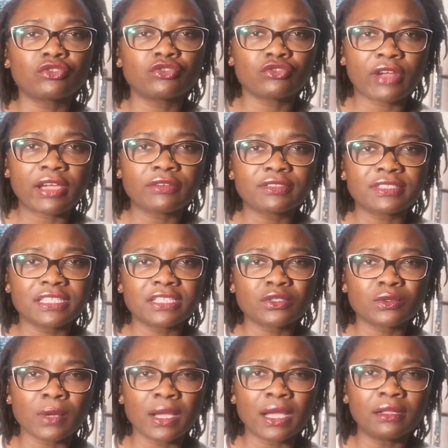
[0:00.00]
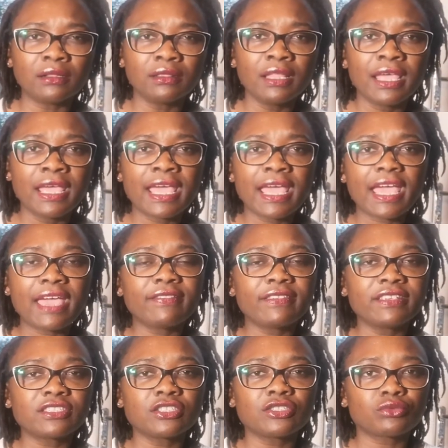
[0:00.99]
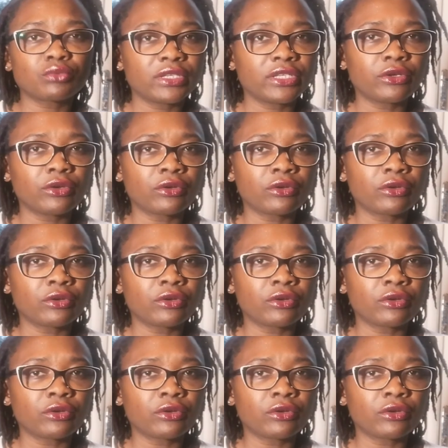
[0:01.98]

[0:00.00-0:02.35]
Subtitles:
drowsy as well. And this is really